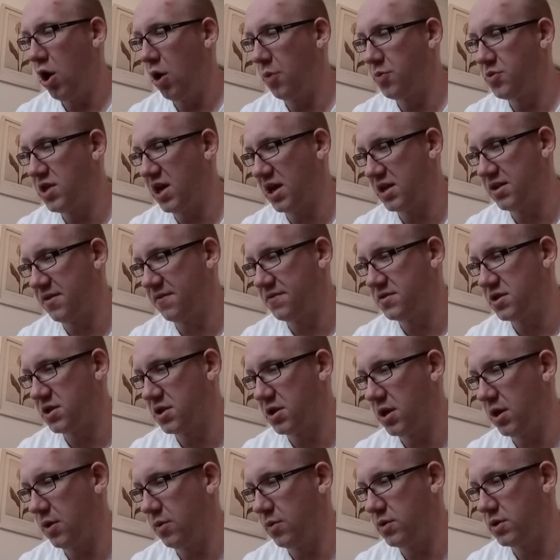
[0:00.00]
Objective
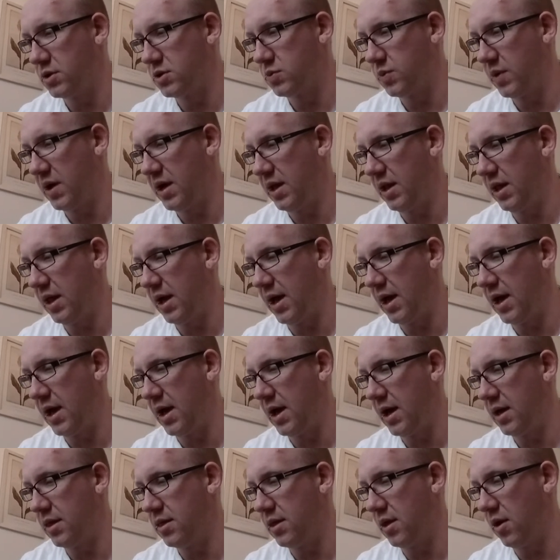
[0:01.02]
secured as well.
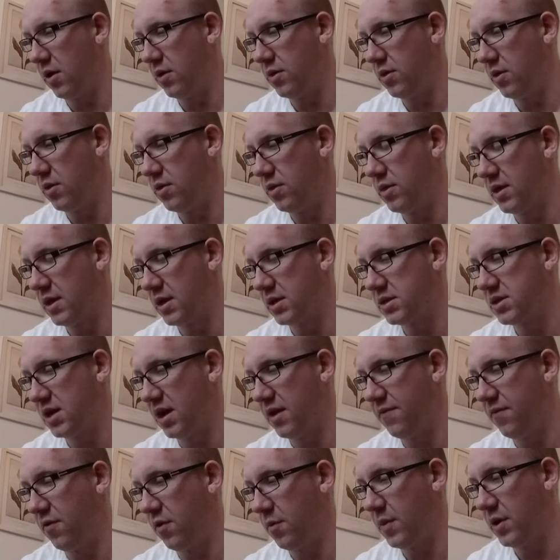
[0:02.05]
The
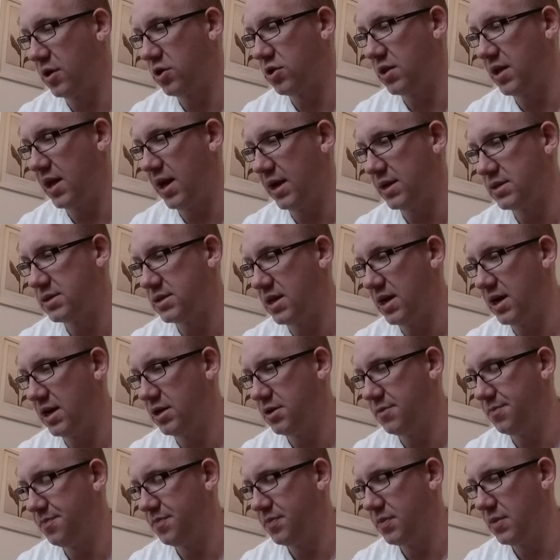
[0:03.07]
entire formation has
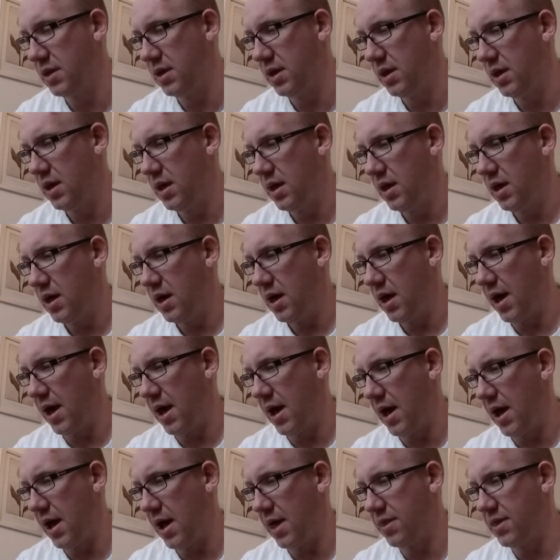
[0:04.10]
that.
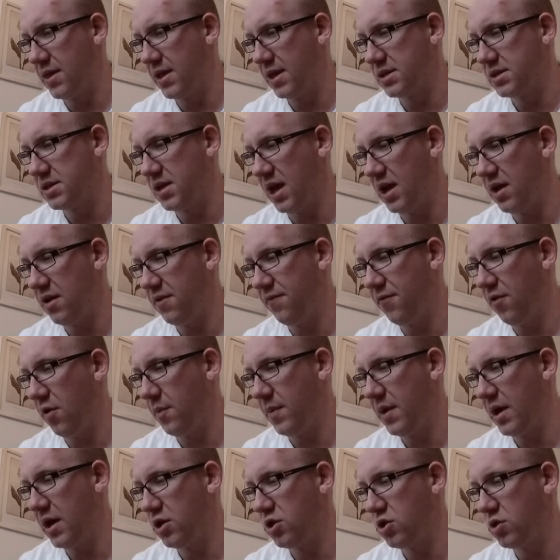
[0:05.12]
The entire
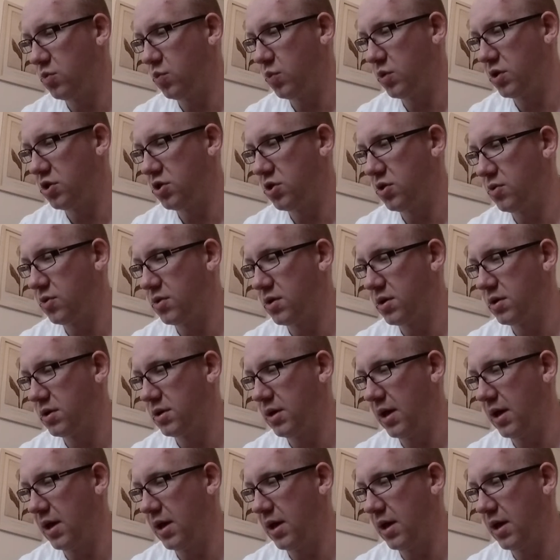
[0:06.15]
formation which you